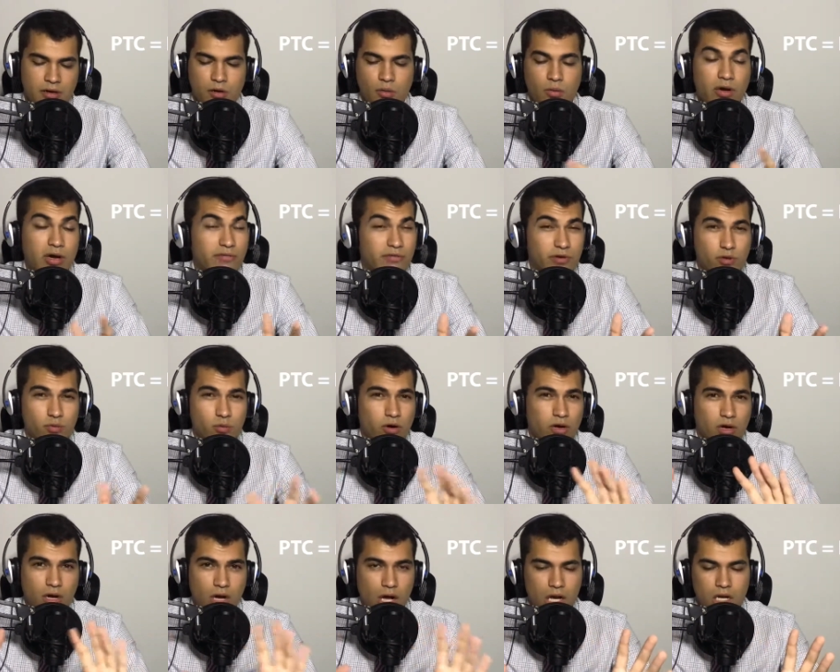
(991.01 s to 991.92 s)
whatever you want
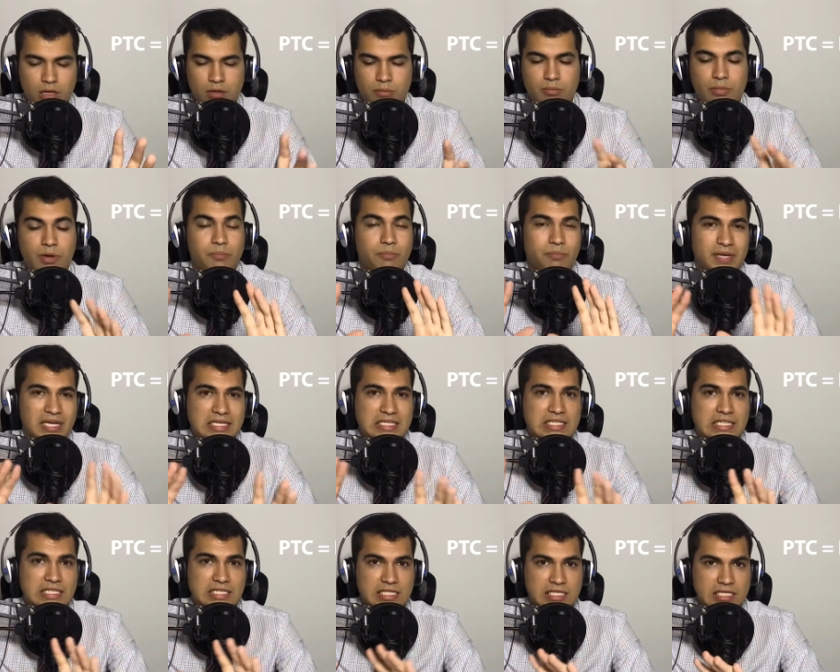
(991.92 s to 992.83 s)
to call it. But
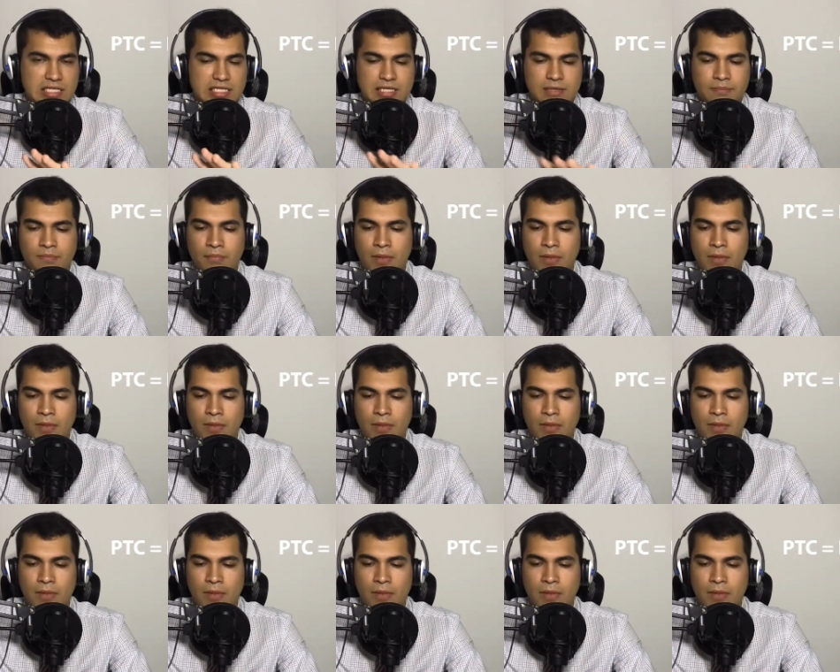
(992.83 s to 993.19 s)
PTC.